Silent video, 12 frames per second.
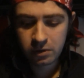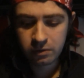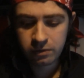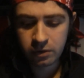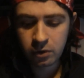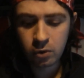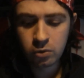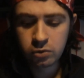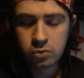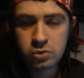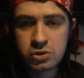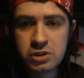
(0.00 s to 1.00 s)
for all
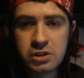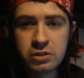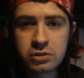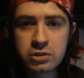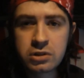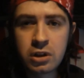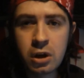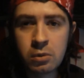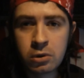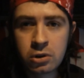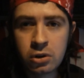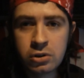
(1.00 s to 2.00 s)
those years that
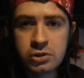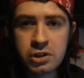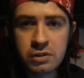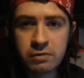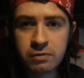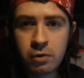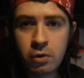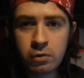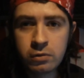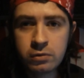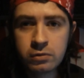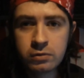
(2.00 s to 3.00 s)
our country
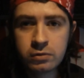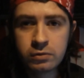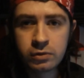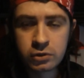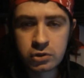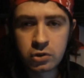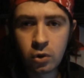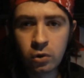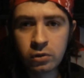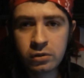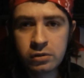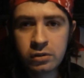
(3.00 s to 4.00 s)
fought for
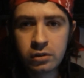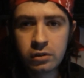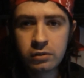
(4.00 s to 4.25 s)
Scotland,